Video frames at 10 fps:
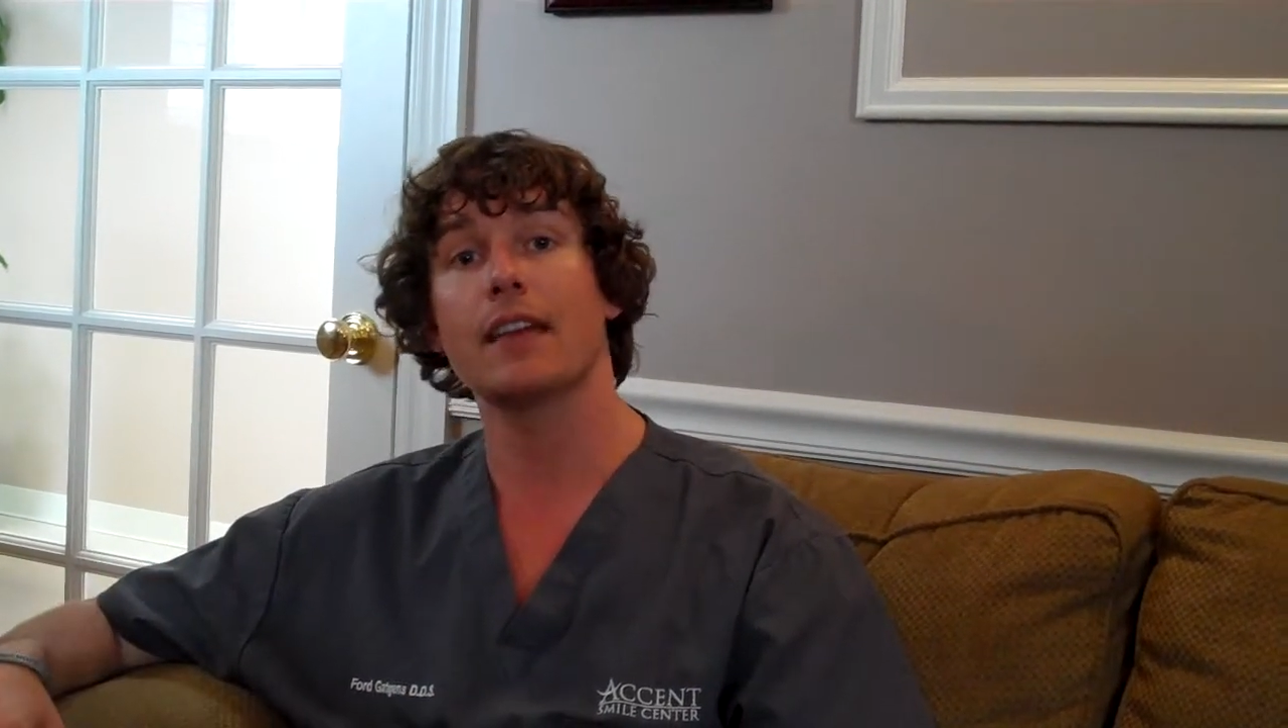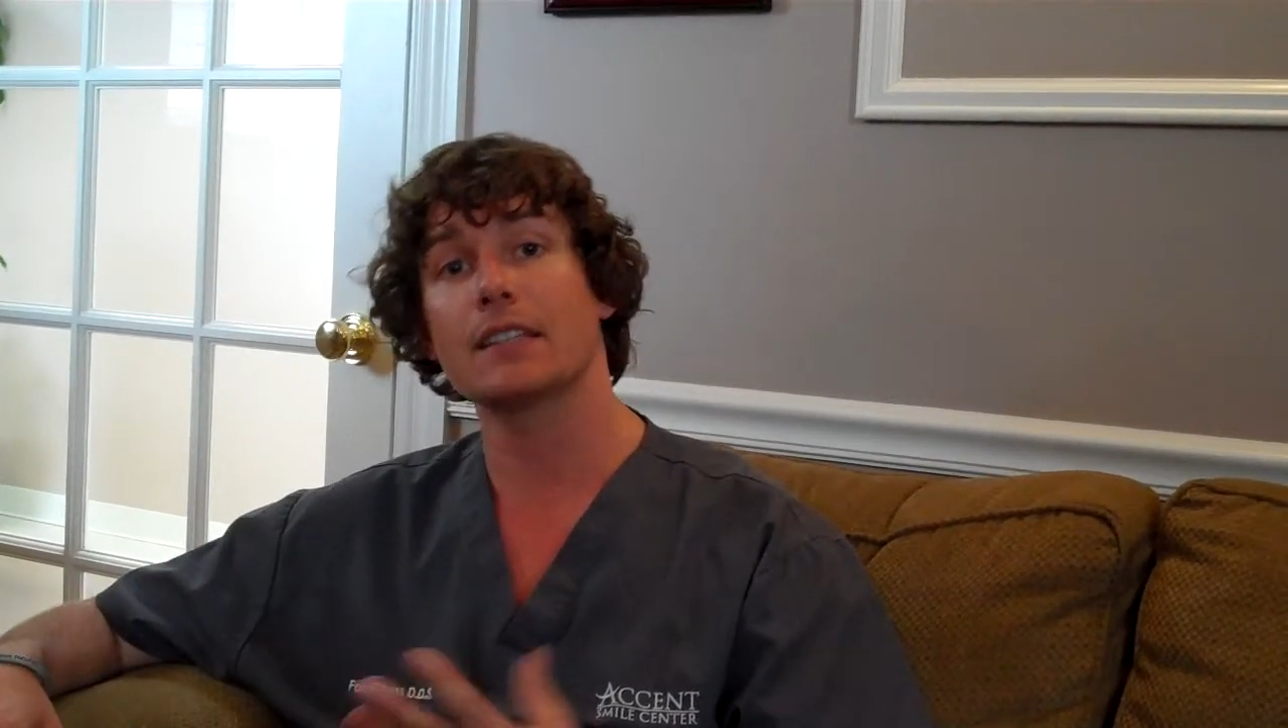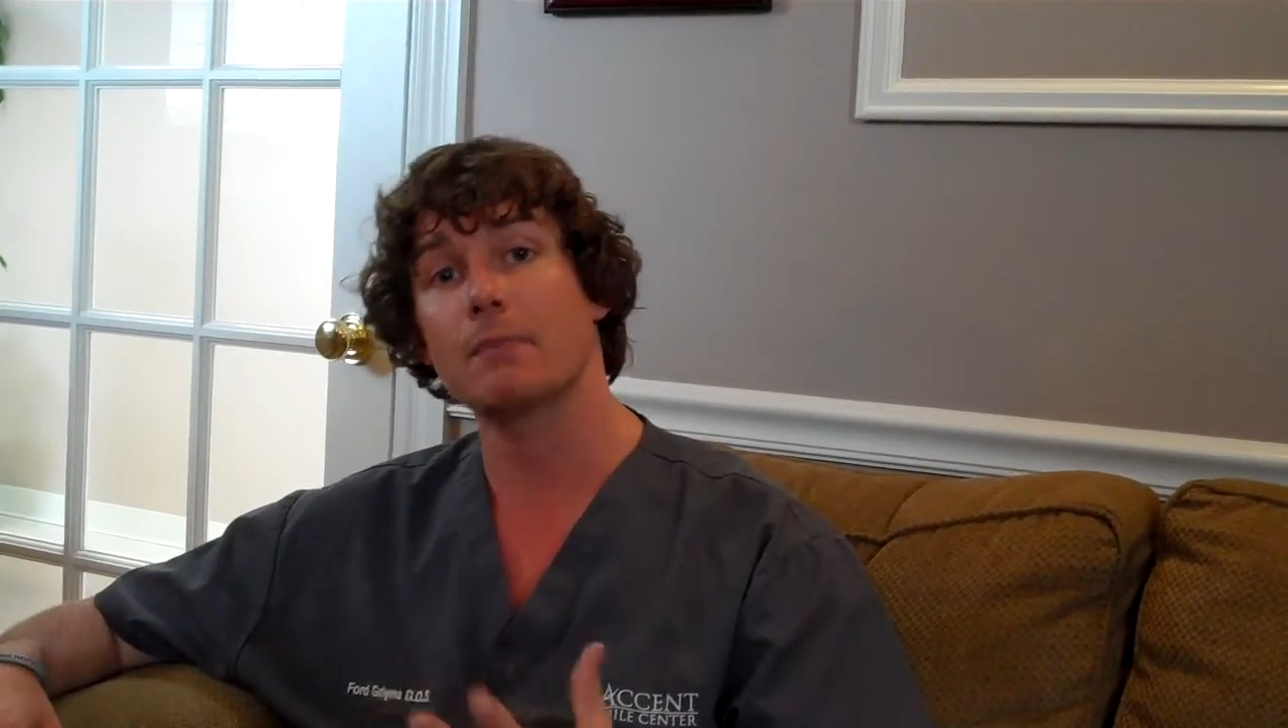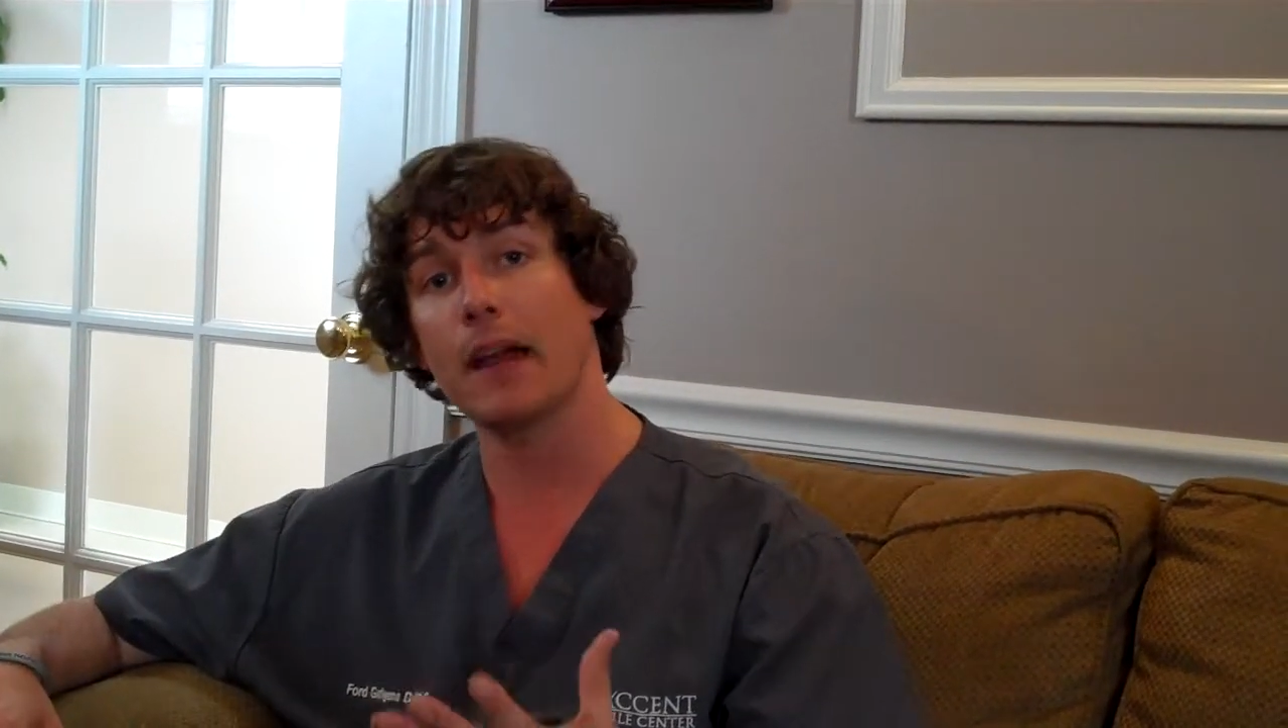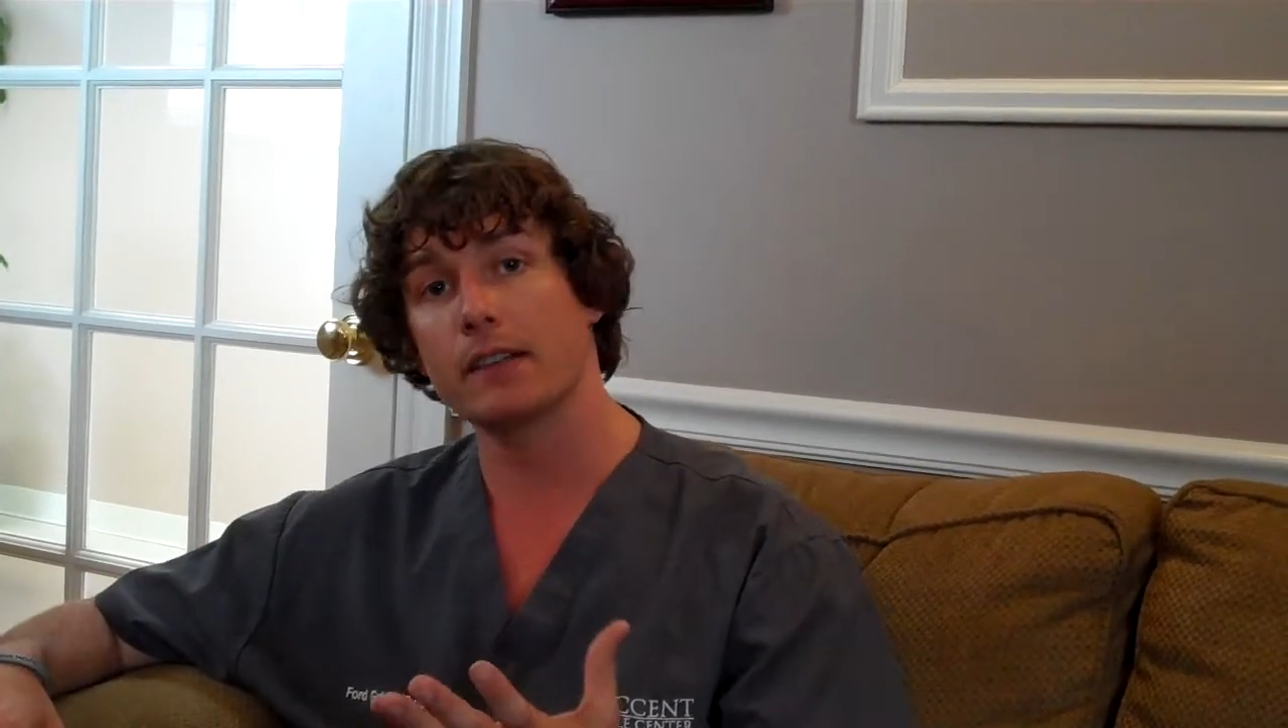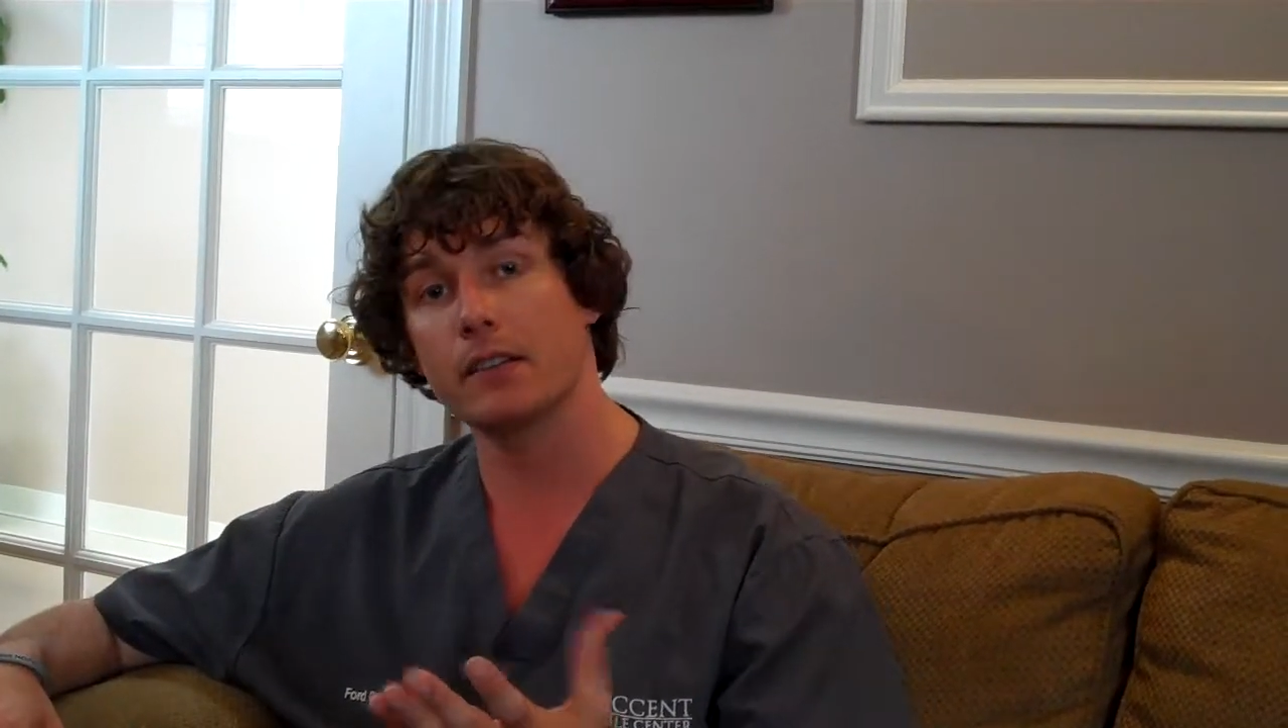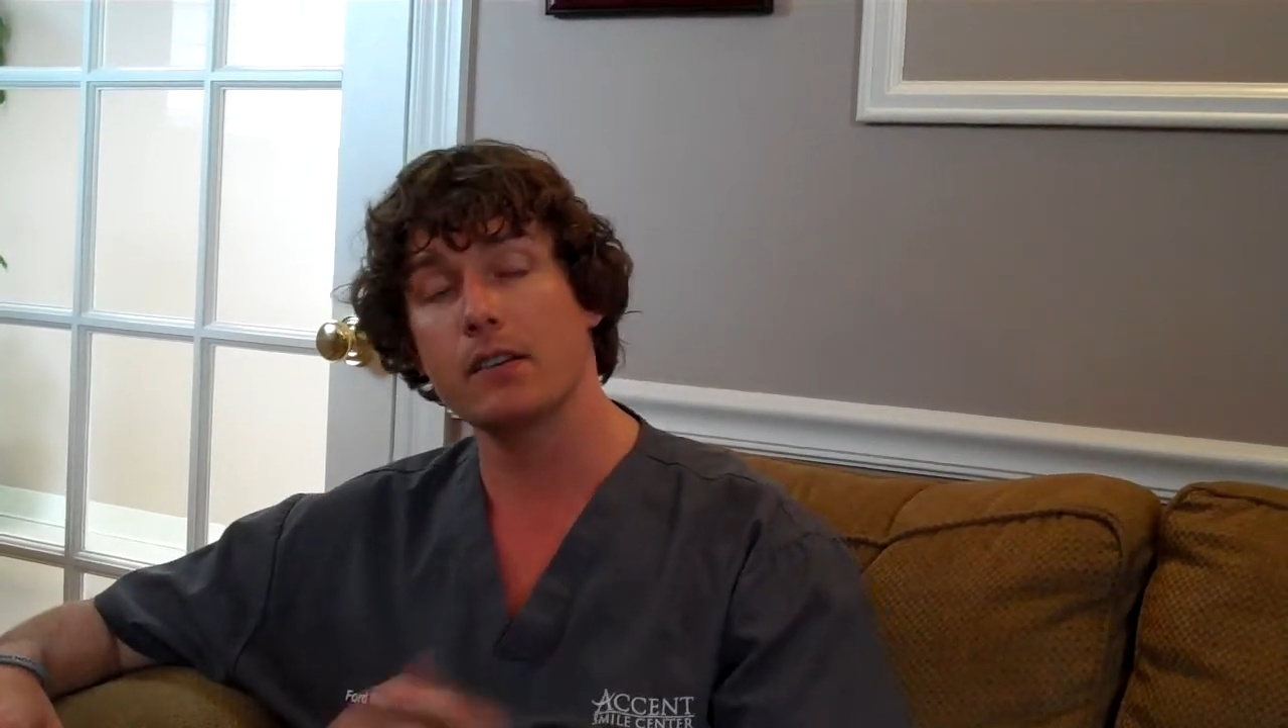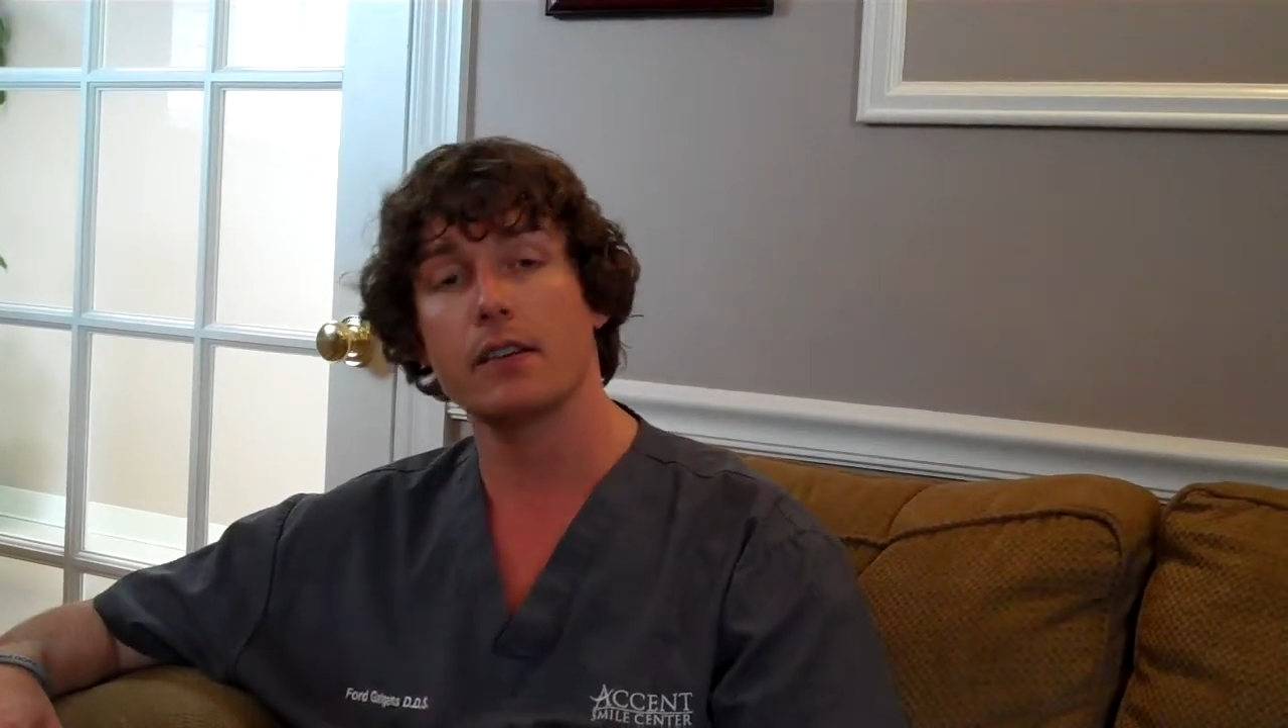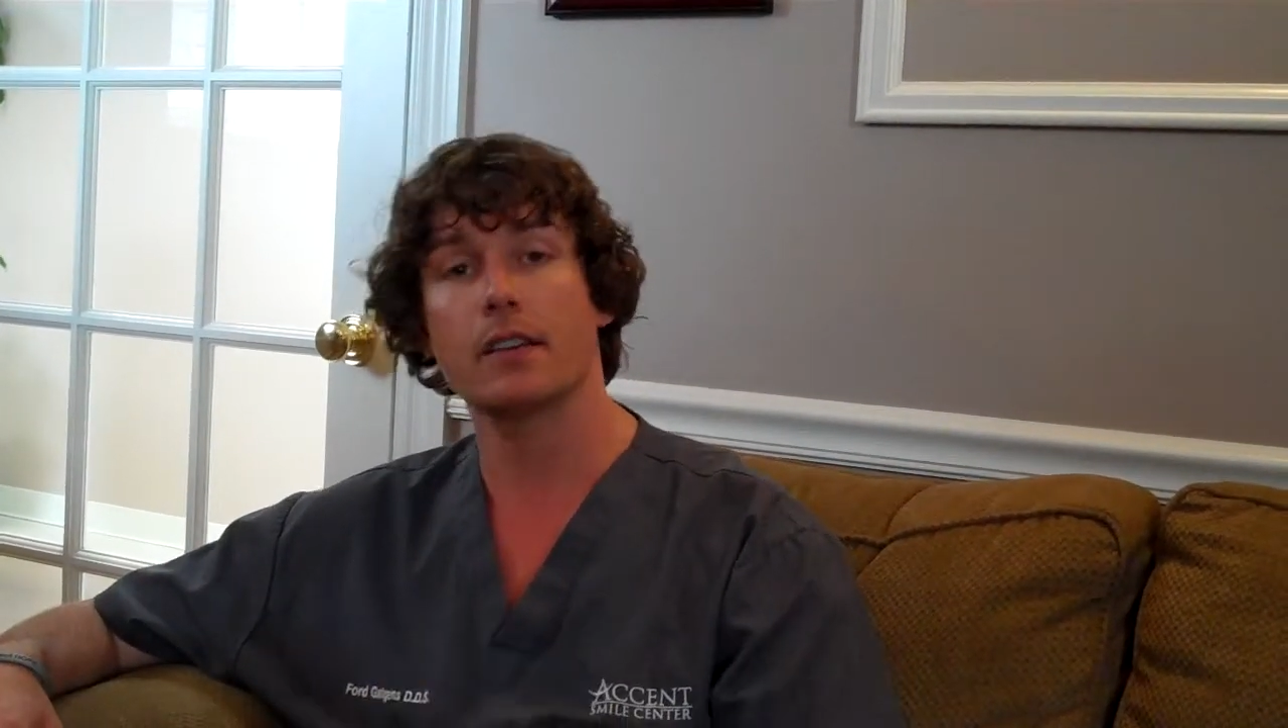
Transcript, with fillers: that's bacteria